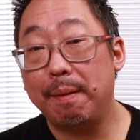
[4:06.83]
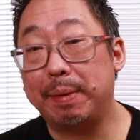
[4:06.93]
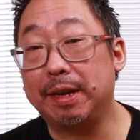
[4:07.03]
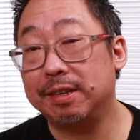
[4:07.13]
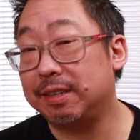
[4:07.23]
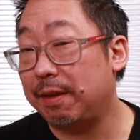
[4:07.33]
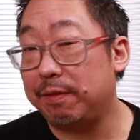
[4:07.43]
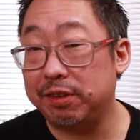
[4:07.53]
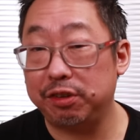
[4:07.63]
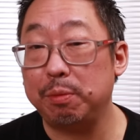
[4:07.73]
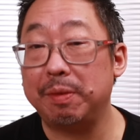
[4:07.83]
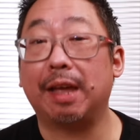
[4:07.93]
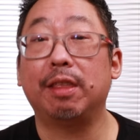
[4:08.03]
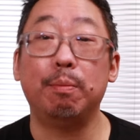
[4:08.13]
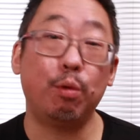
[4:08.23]
because they've assumed
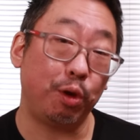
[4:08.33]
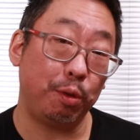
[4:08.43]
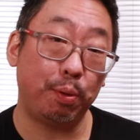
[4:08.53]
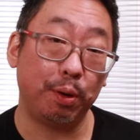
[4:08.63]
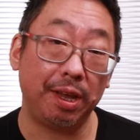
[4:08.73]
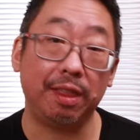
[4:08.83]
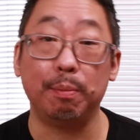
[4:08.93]
that the more you put in,